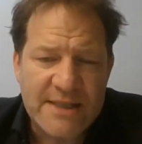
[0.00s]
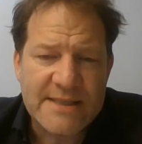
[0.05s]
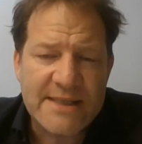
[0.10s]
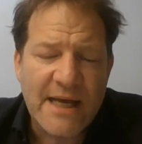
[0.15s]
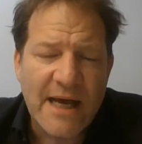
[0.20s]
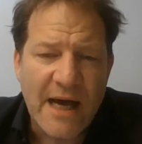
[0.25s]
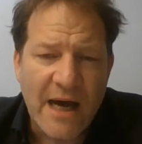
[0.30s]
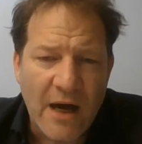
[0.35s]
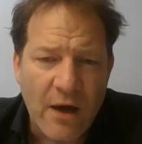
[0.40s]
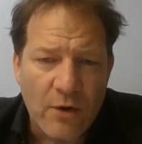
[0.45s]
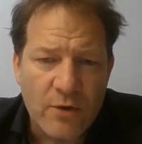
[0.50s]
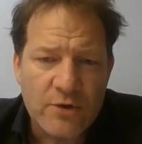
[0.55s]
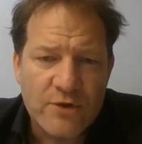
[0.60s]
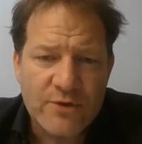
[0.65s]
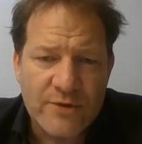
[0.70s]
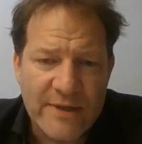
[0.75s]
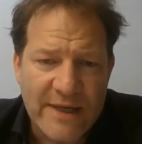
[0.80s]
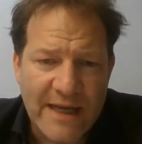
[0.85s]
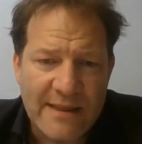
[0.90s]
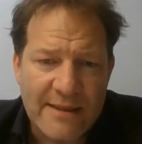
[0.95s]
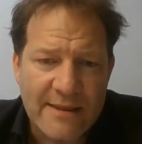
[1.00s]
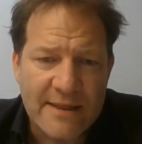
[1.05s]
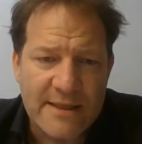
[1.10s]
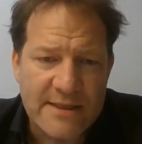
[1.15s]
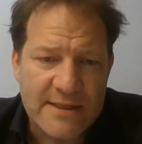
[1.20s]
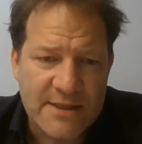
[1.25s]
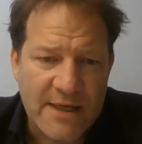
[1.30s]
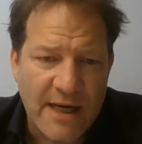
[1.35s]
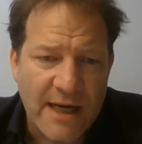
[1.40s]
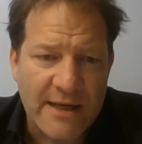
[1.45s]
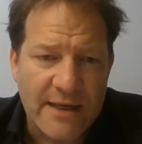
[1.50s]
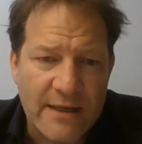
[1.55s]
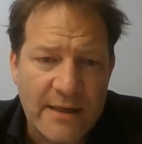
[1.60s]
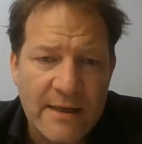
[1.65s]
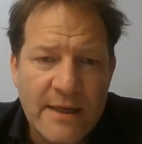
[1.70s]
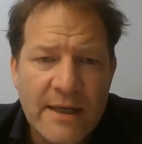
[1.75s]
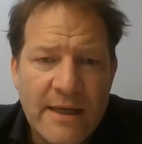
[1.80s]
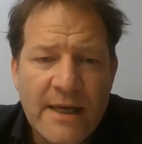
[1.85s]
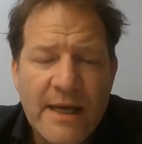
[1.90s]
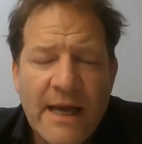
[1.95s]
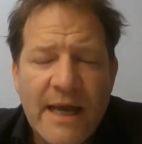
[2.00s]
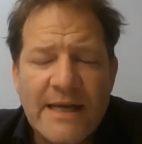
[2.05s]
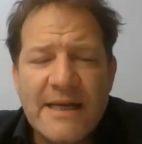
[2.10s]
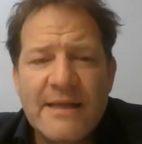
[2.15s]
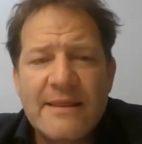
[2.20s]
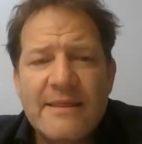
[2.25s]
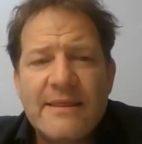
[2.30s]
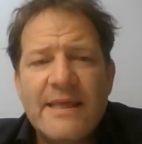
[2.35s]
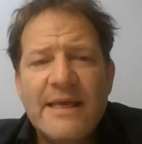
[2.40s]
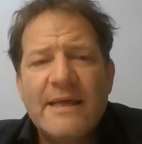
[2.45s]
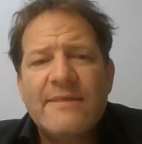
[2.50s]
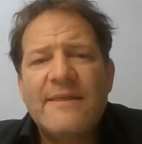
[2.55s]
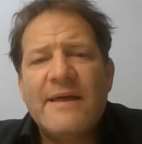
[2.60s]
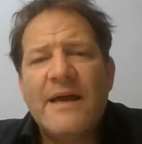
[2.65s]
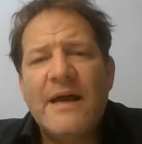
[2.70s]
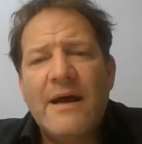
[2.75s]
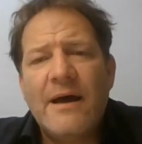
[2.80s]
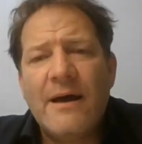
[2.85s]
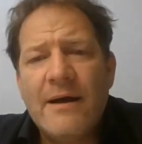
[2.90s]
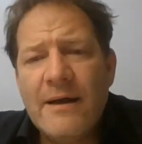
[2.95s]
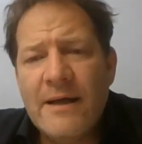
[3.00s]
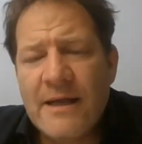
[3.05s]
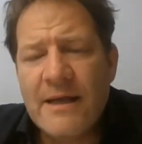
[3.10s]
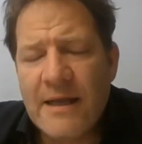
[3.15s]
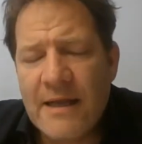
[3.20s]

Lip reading: how to get this done. And I think there are,